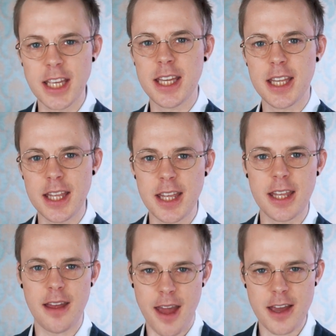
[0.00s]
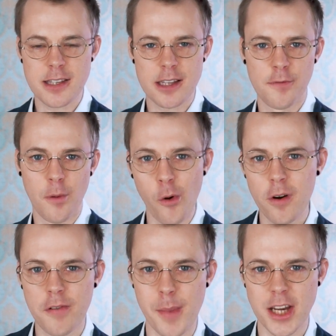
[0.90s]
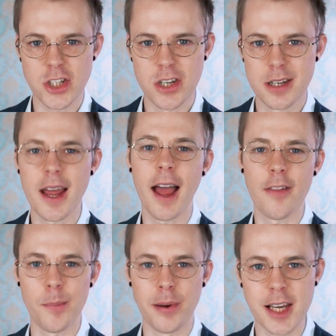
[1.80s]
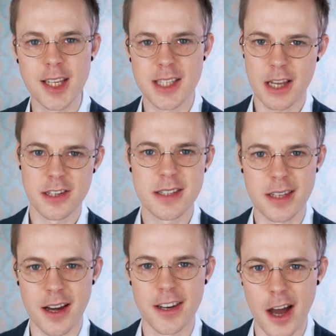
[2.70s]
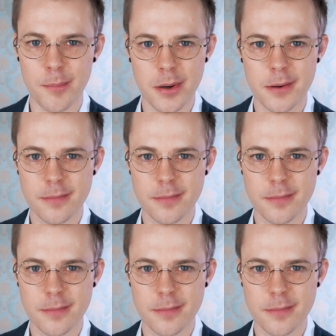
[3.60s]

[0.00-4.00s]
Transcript: EES for more information and the place to sign up.